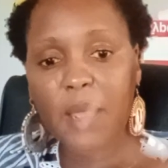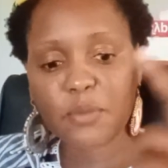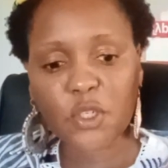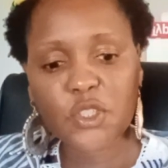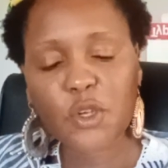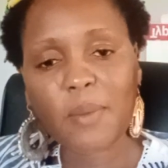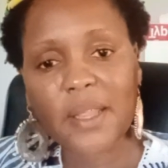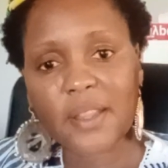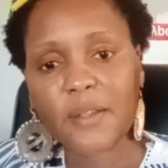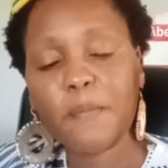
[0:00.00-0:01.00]
I'm not your
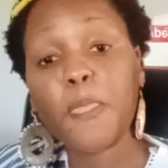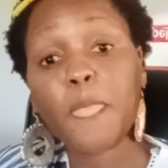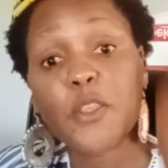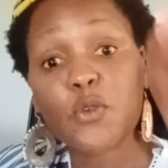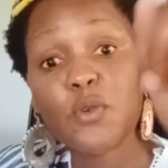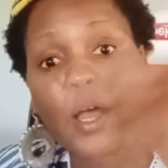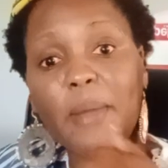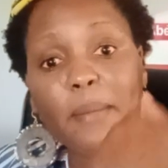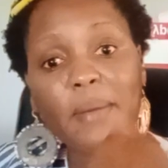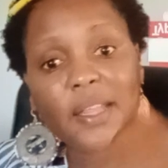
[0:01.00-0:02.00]
mother. You are
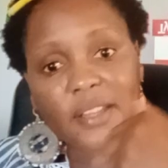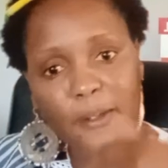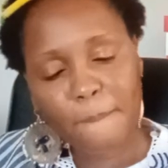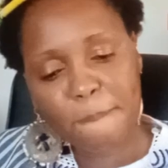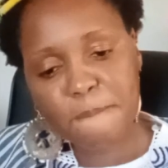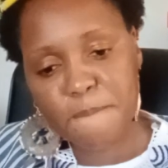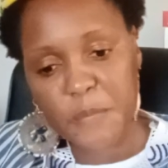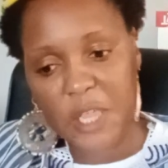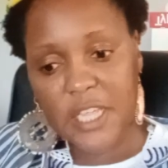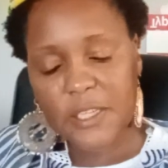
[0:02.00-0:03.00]
my mother.
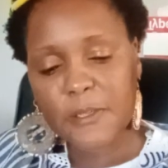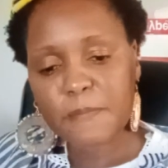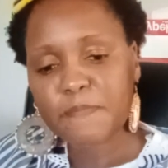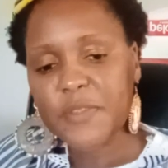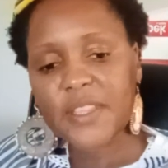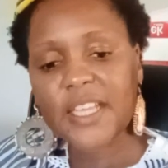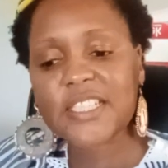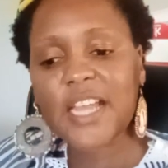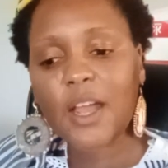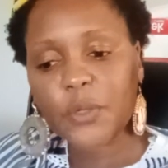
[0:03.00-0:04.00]
Okay?
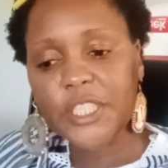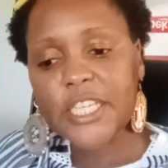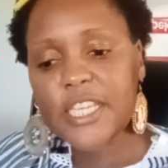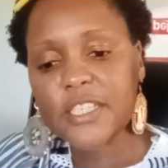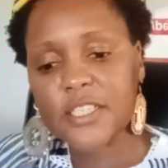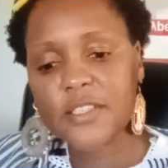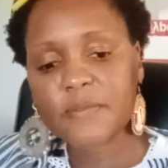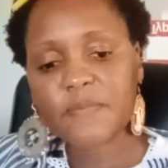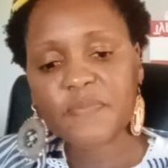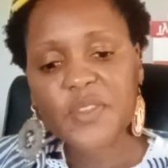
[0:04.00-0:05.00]
That's how it is.
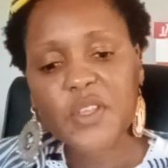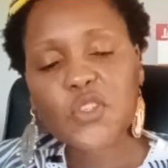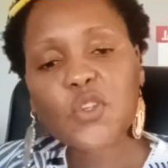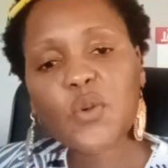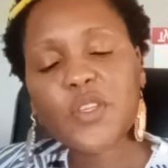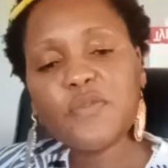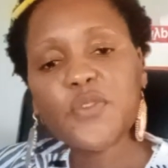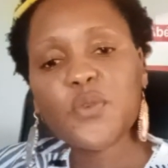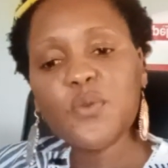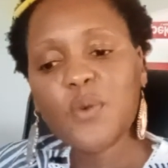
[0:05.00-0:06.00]
So
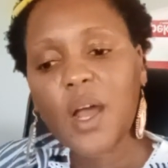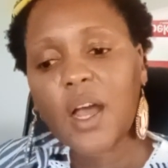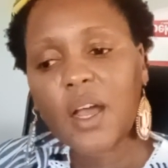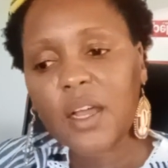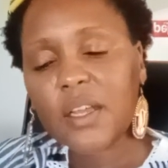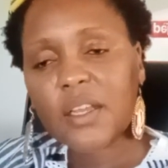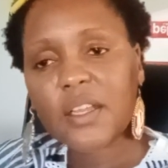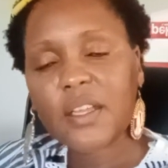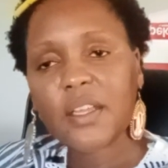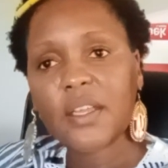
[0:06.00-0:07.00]
if you are
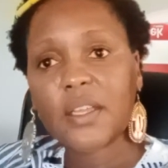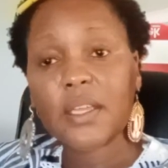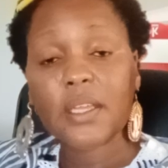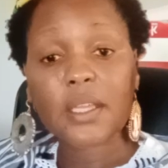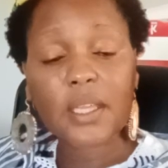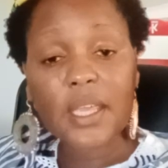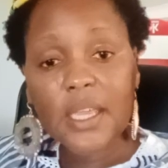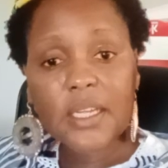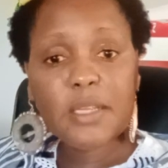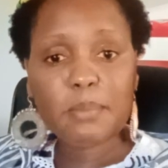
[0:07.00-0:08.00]

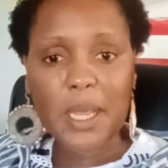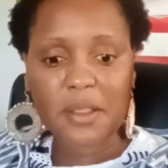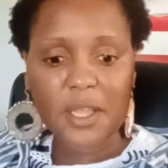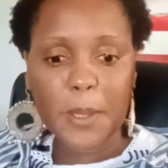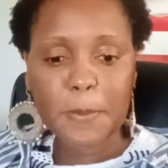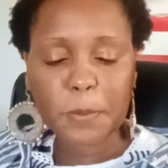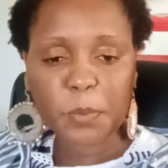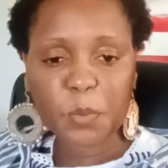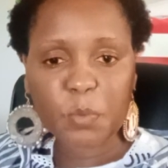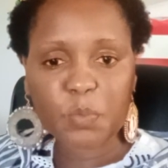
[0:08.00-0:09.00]
any mother
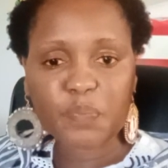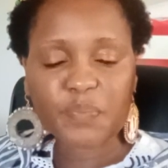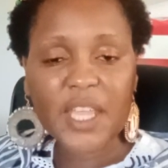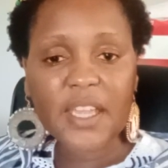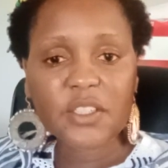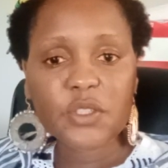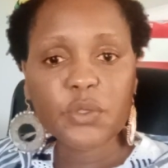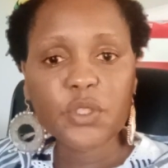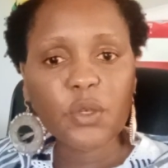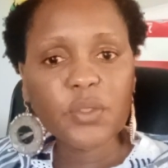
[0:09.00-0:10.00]
and
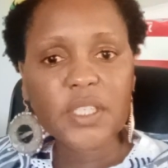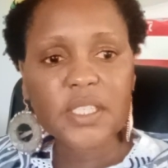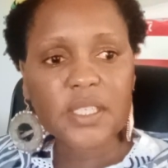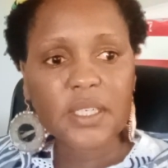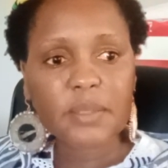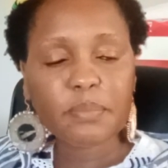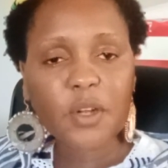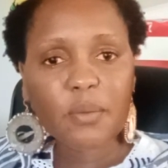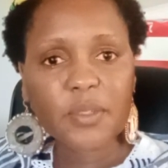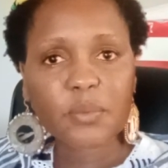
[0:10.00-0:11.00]
you know there's a
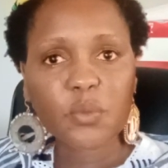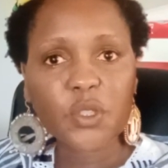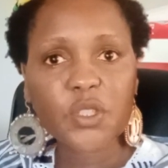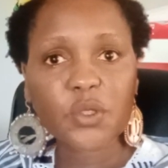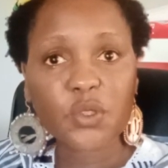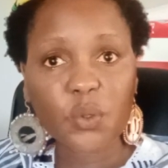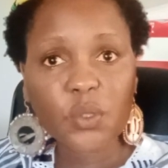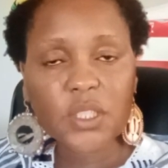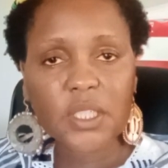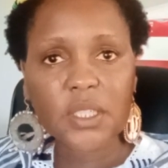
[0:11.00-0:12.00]
problem with your
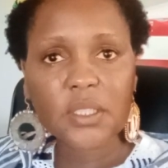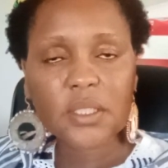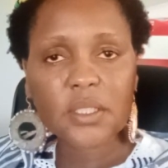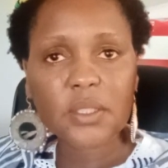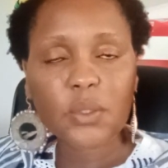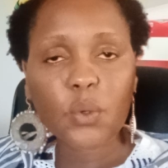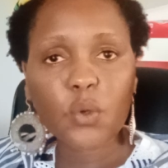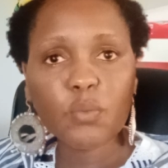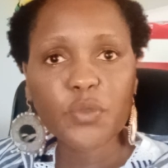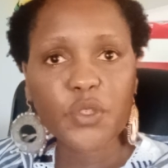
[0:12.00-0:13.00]
daughter
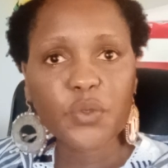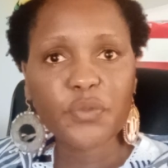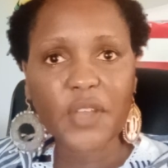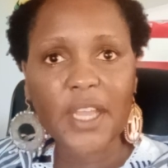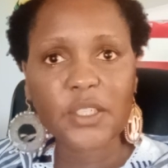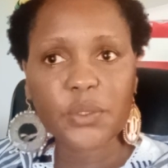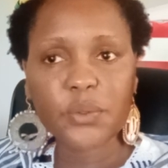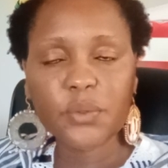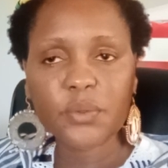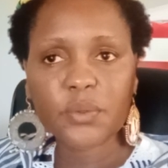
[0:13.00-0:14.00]
whom you
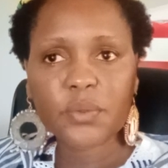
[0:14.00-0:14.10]
value,